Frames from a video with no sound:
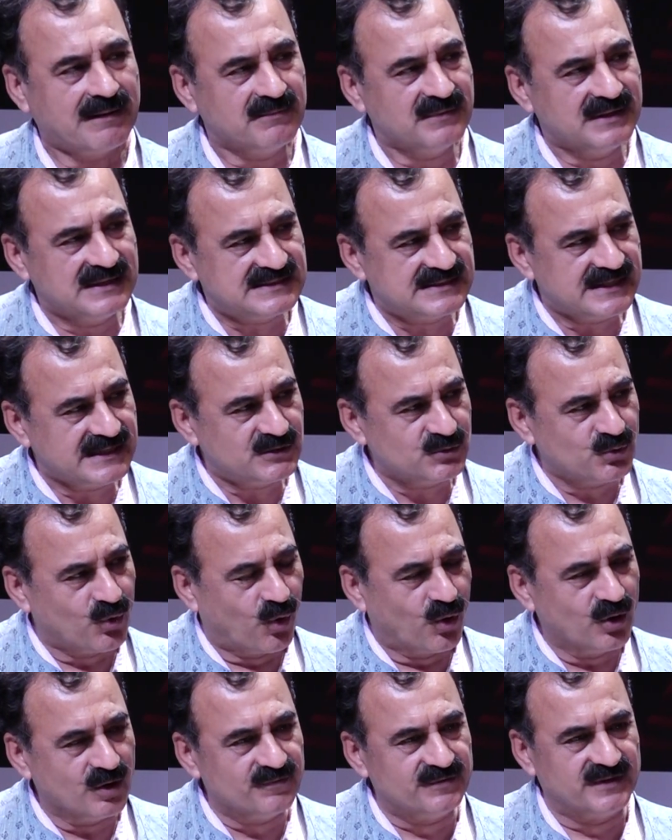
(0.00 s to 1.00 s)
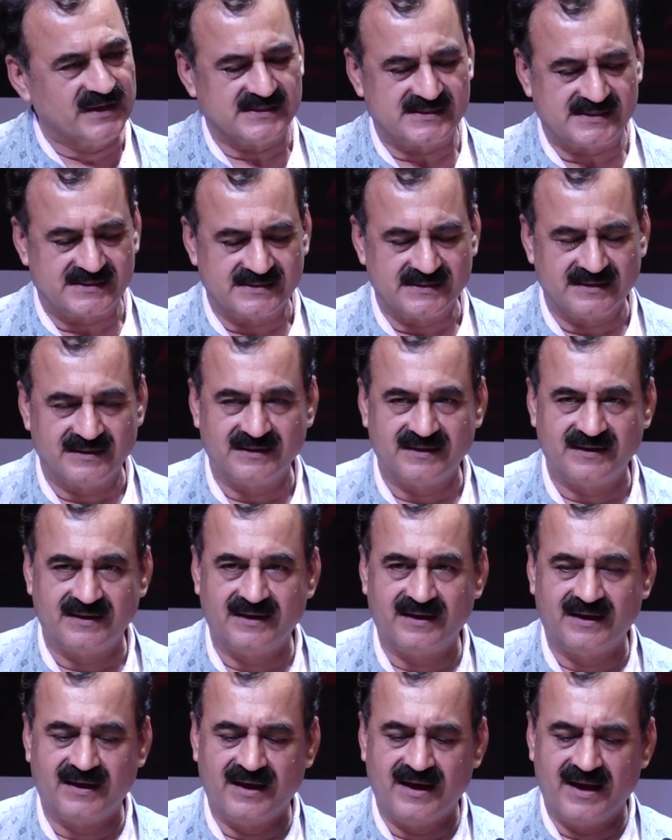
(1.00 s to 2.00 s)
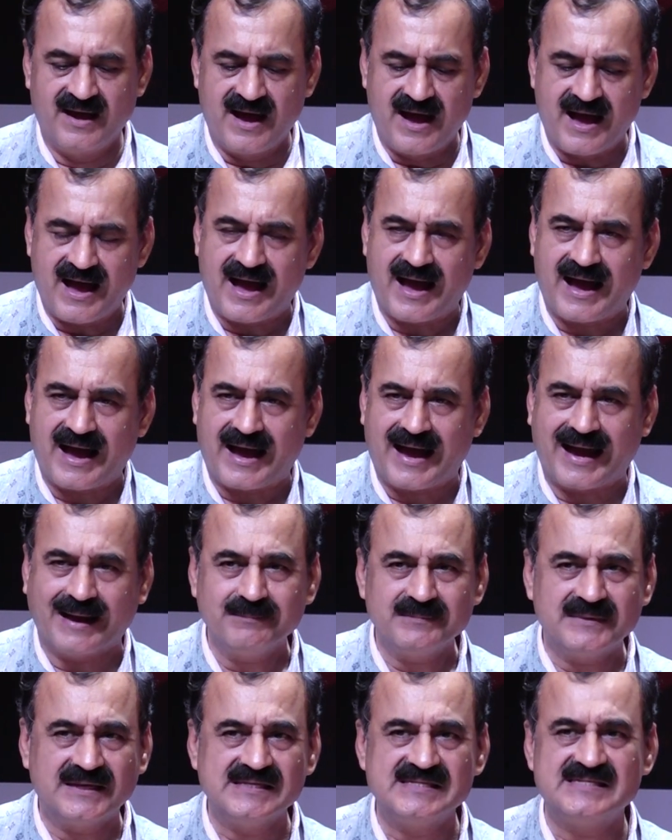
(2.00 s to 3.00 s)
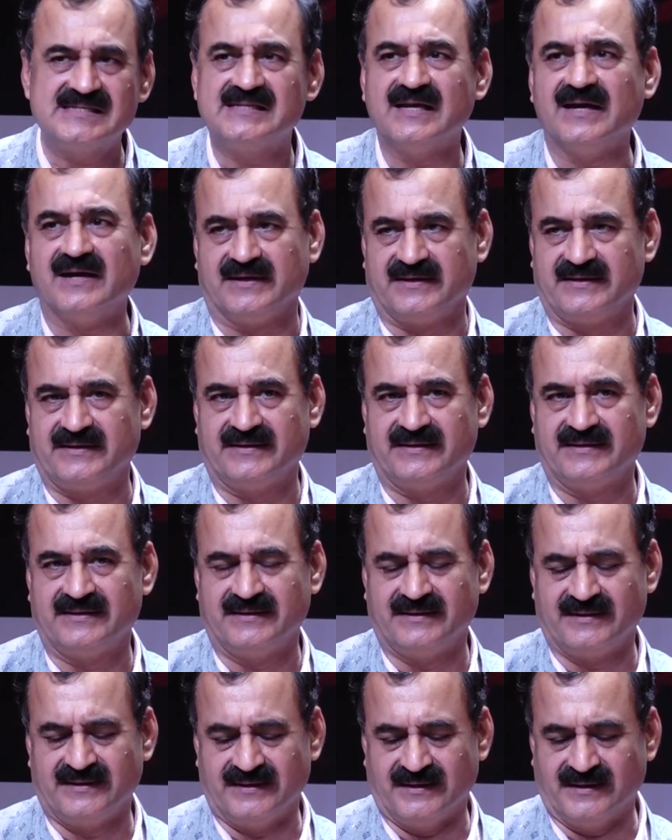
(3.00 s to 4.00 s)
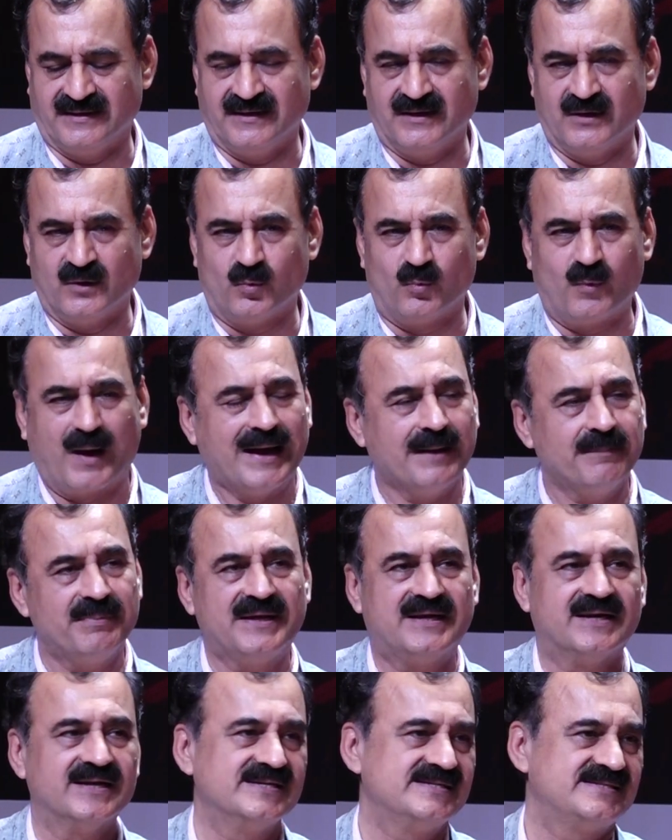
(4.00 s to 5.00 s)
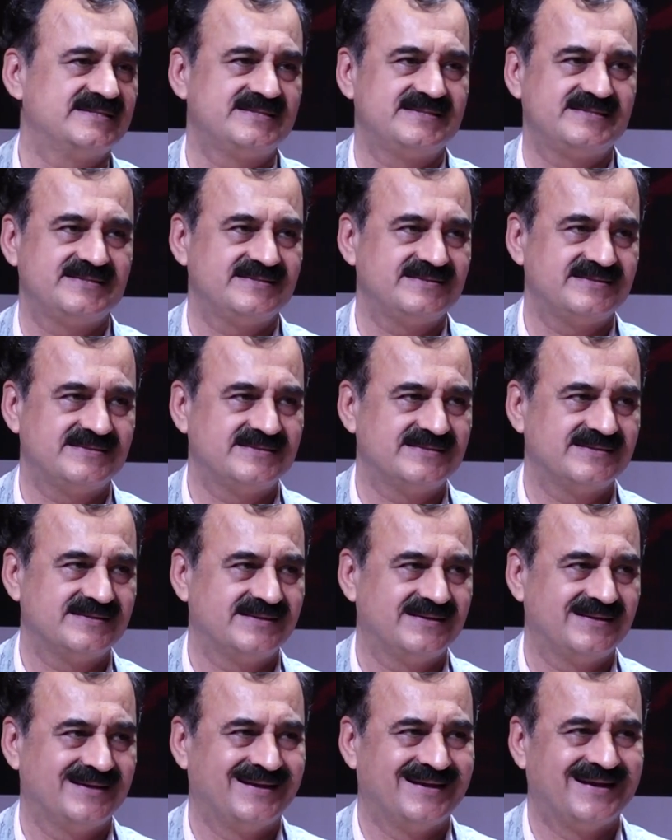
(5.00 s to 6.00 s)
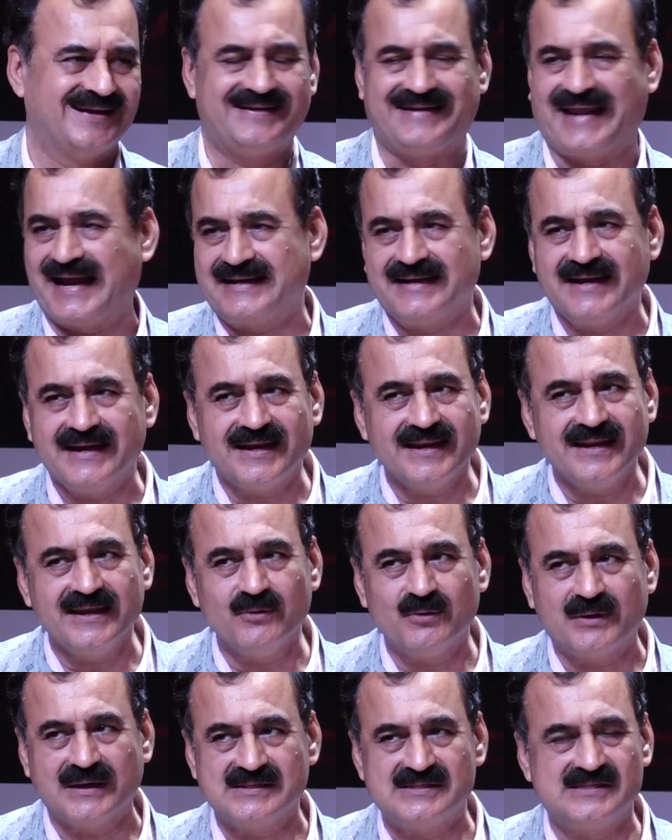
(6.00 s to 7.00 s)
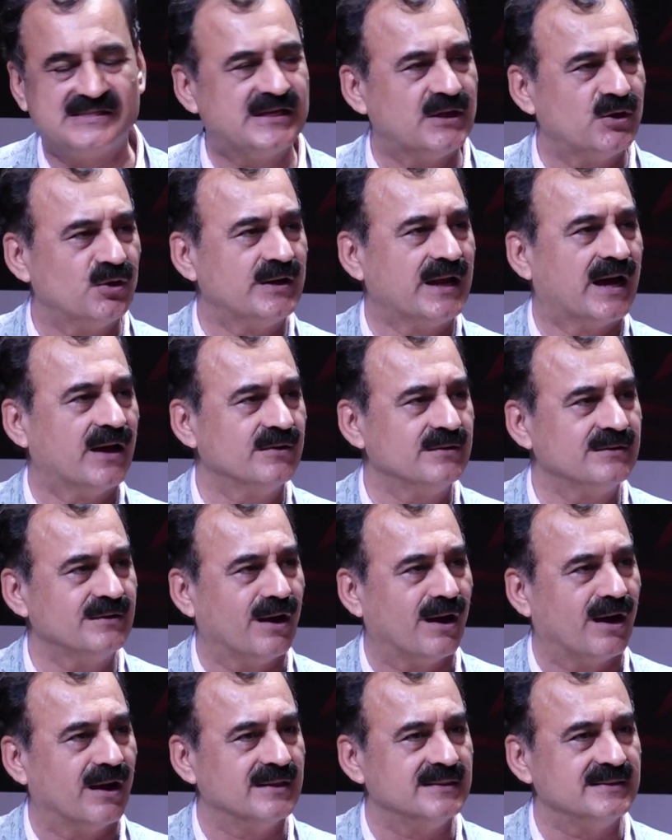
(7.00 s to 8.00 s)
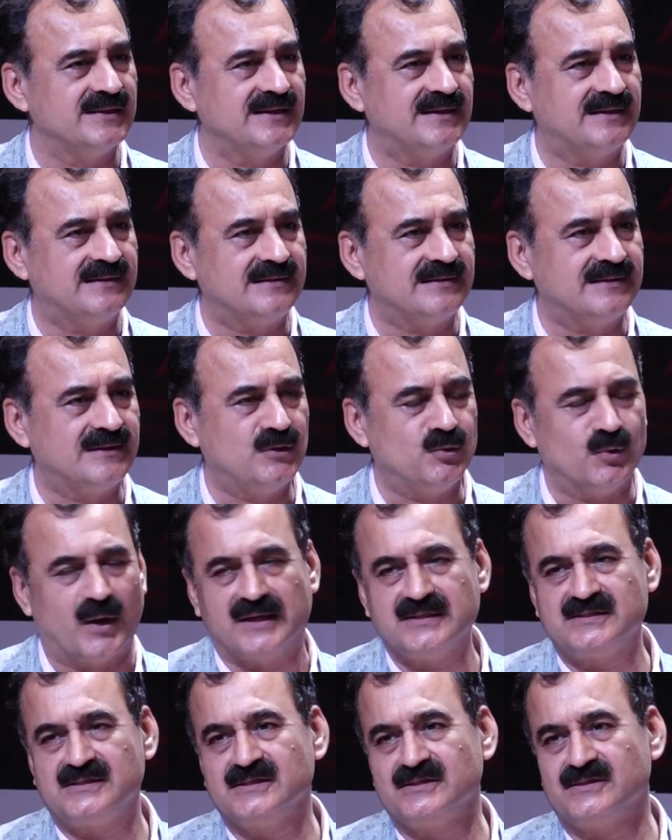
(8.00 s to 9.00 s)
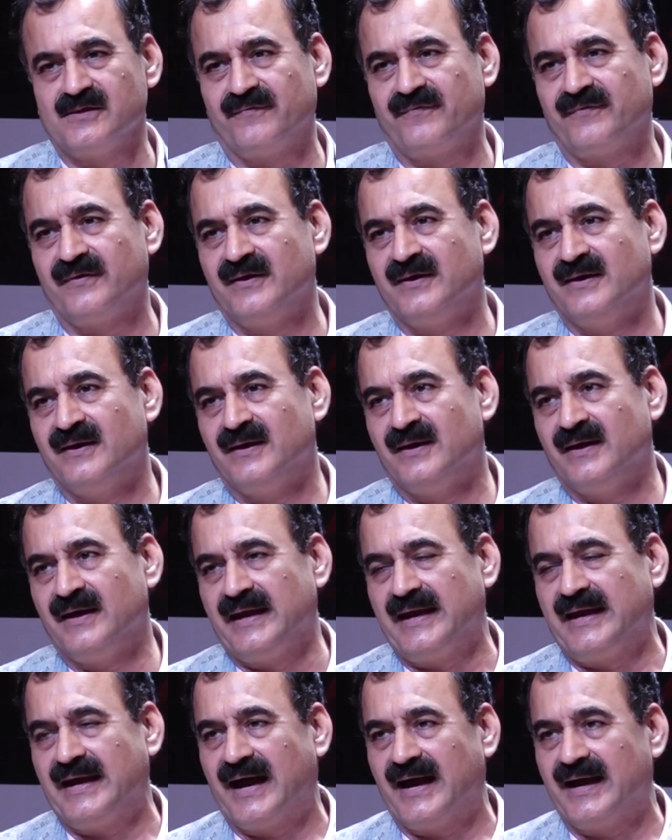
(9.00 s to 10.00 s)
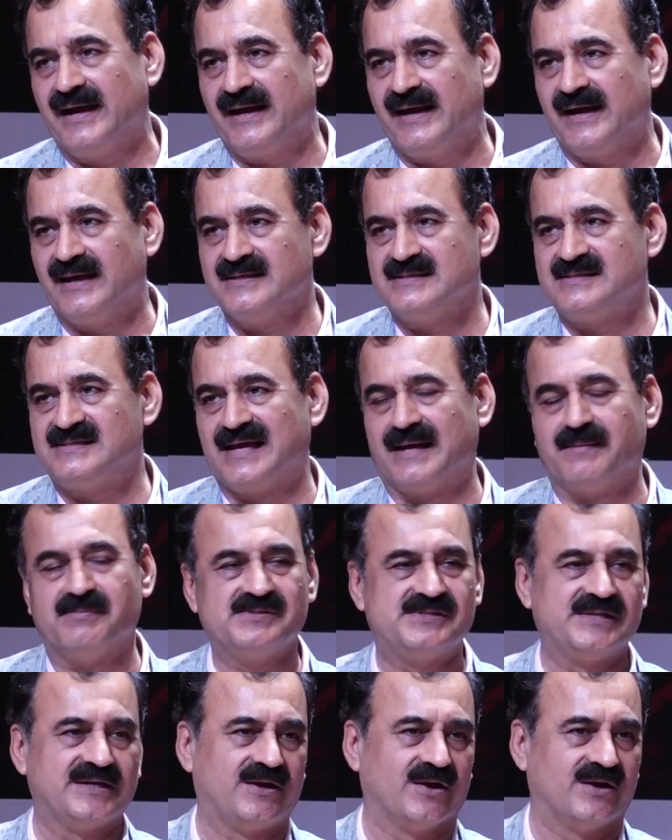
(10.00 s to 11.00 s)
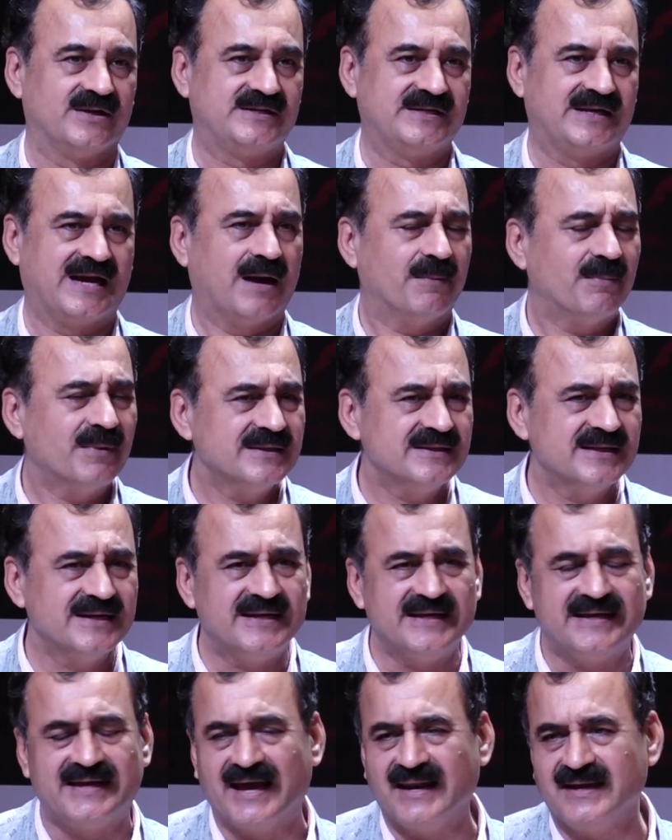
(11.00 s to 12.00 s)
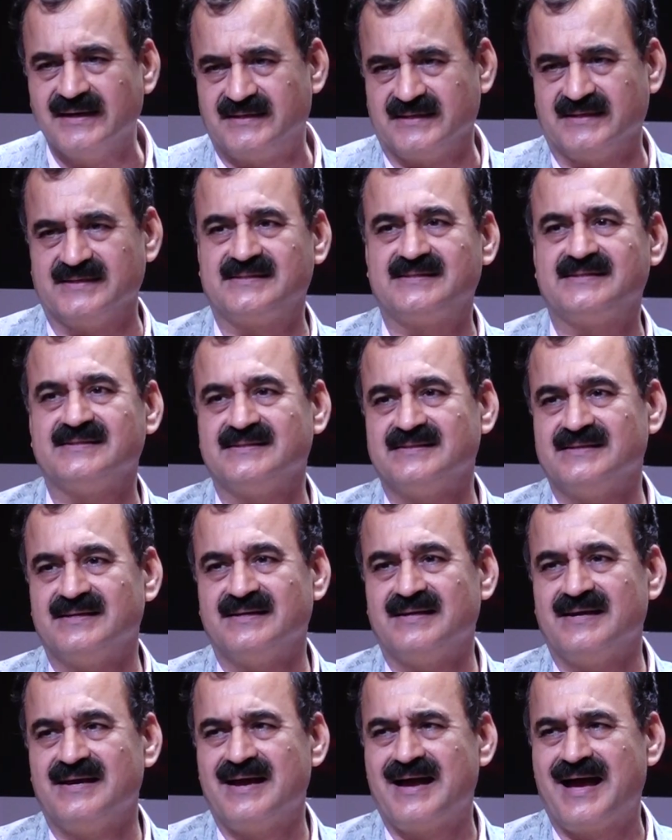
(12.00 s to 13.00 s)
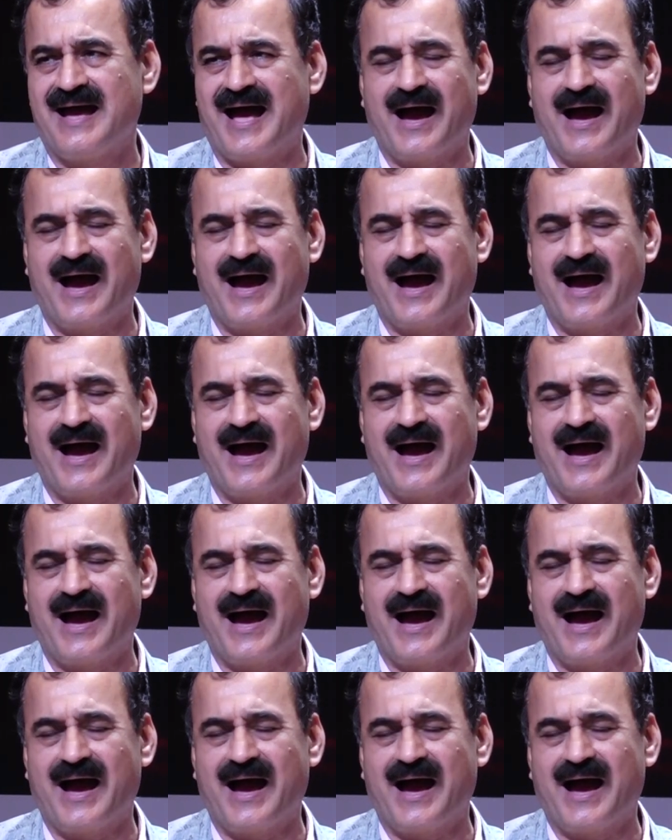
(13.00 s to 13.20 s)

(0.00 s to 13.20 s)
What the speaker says: Today when I'm listening to all of this, I'm concerned. Why? Because technically you can zero down on the nuances of AI and cybersecurity. How about the legalities?